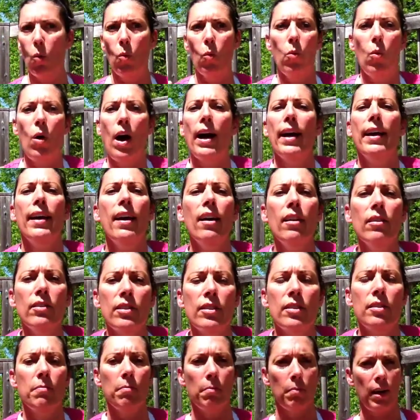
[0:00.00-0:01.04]
why
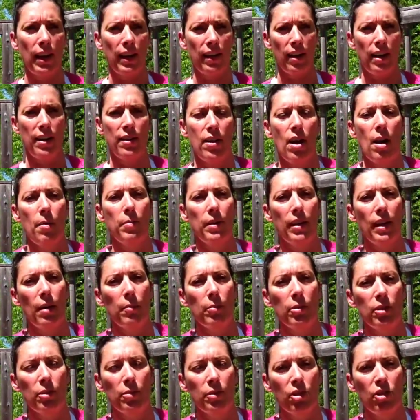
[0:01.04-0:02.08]
else might I not be
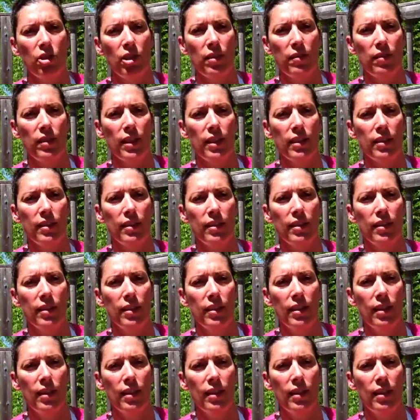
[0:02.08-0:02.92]
able to achieve this.